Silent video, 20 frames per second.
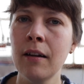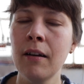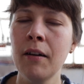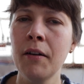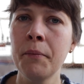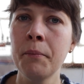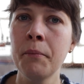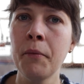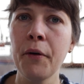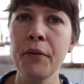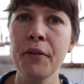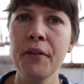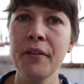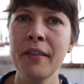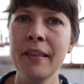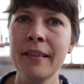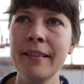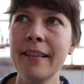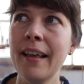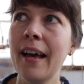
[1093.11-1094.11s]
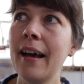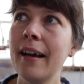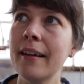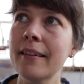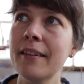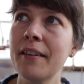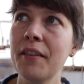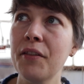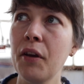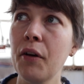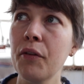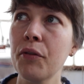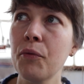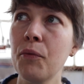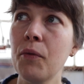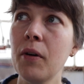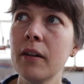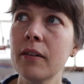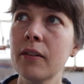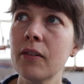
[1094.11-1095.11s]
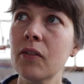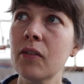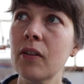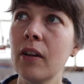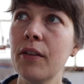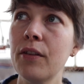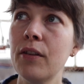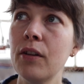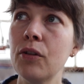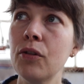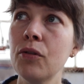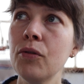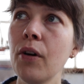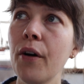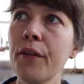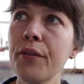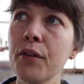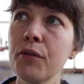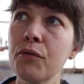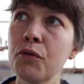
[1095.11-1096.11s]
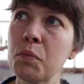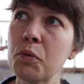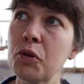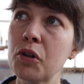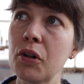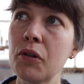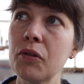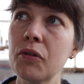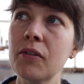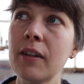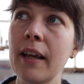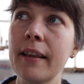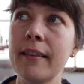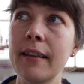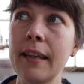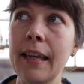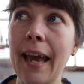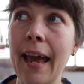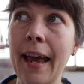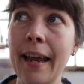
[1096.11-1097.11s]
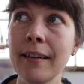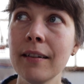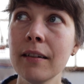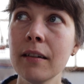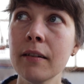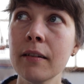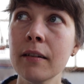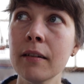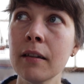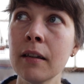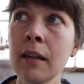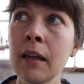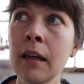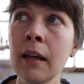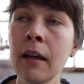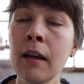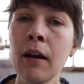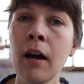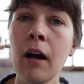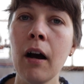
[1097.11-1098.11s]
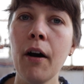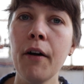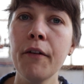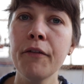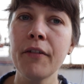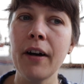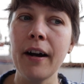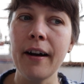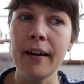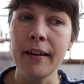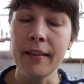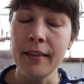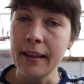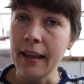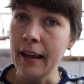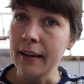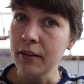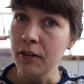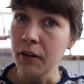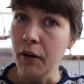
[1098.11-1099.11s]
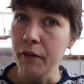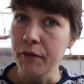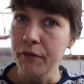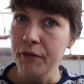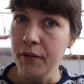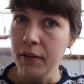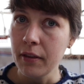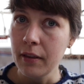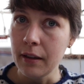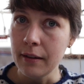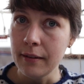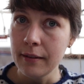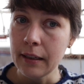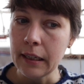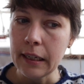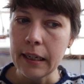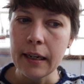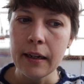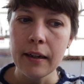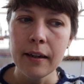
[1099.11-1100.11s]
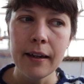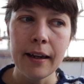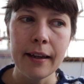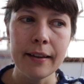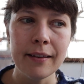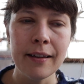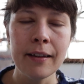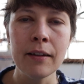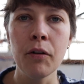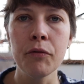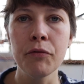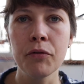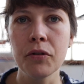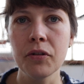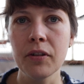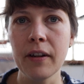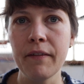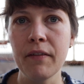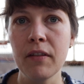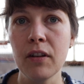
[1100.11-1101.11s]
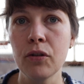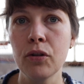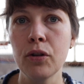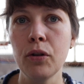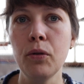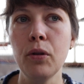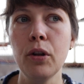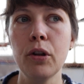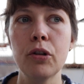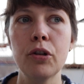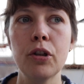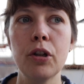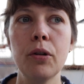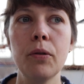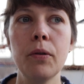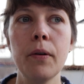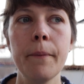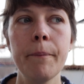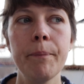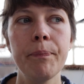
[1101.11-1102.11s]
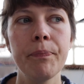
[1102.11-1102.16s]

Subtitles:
Other than that, the other ones, the 2 other group shows at the end of this year, and then of course I have the solo show.